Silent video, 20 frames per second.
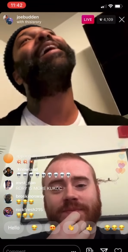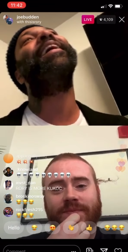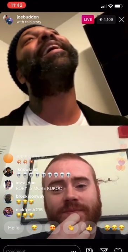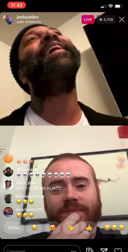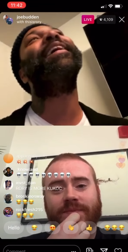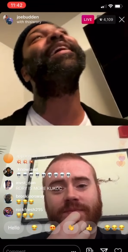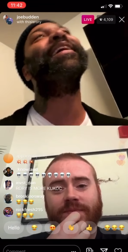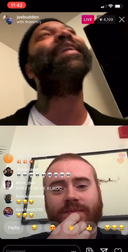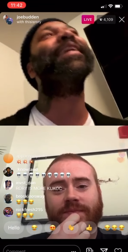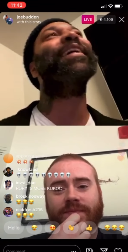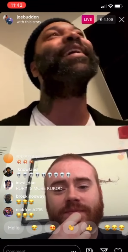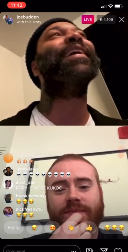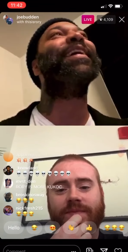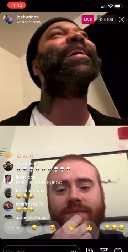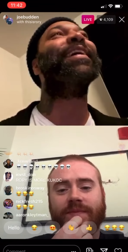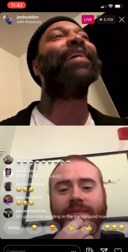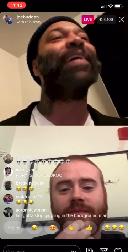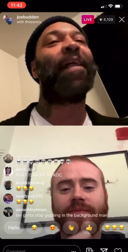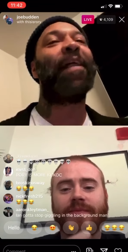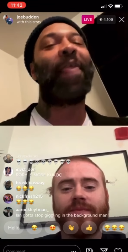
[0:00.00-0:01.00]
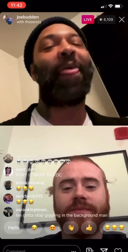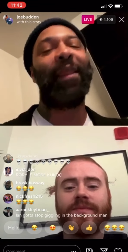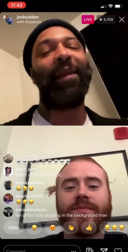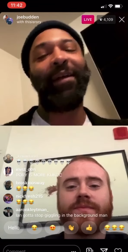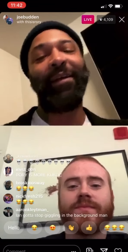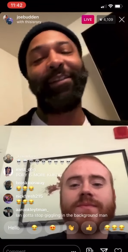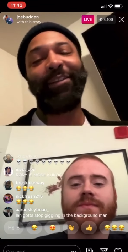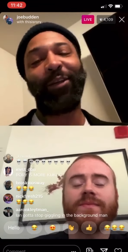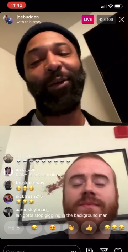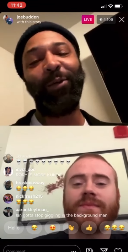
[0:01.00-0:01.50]
Speaker 1: Uh,
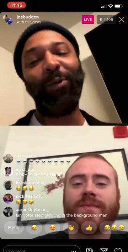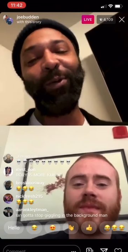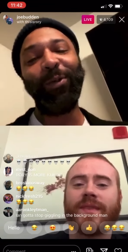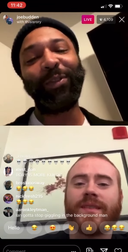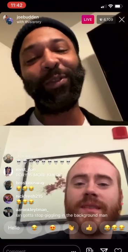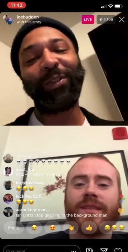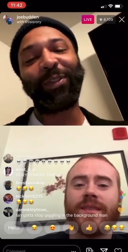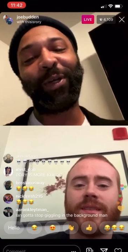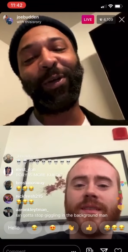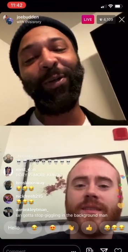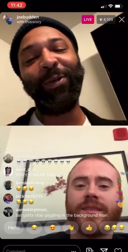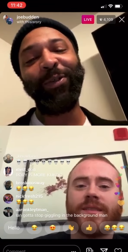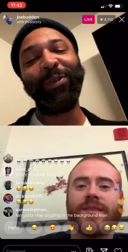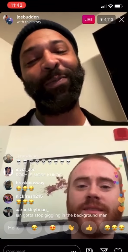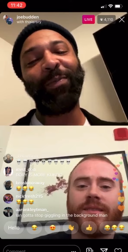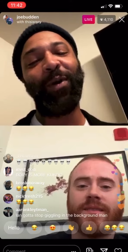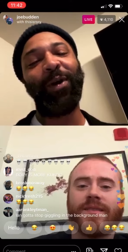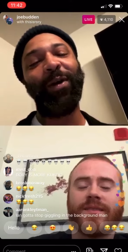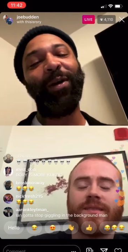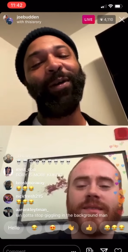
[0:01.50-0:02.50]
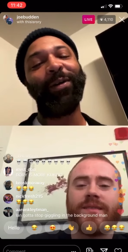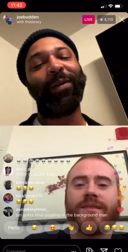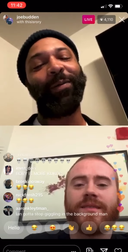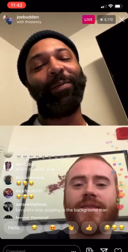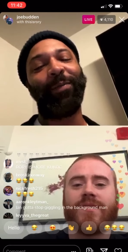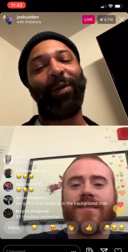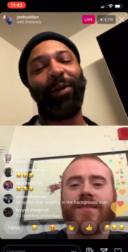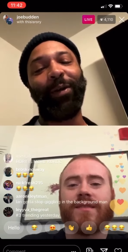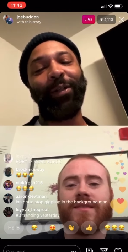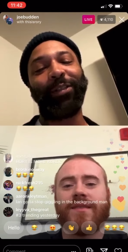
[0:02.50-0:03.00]
so who's so who's Mal then?
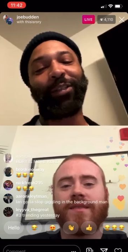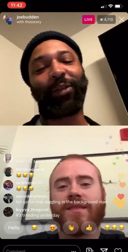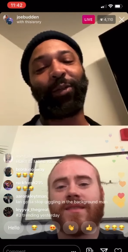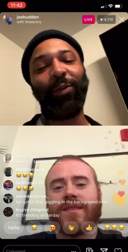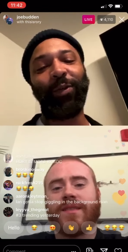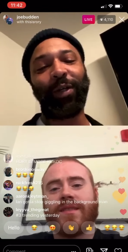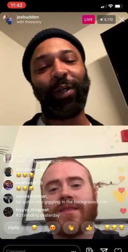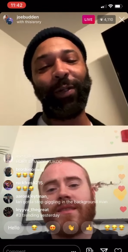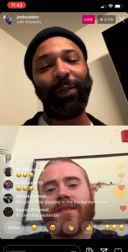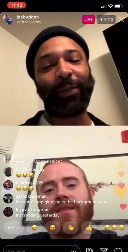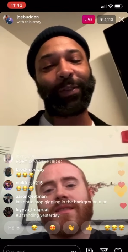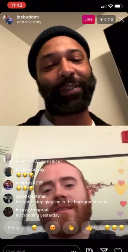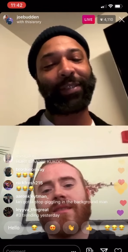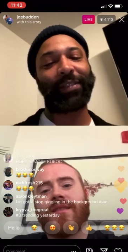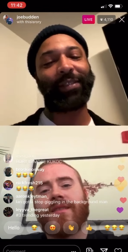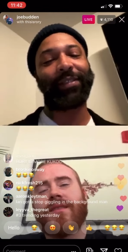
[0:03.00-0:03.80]
Mal is Kukoc.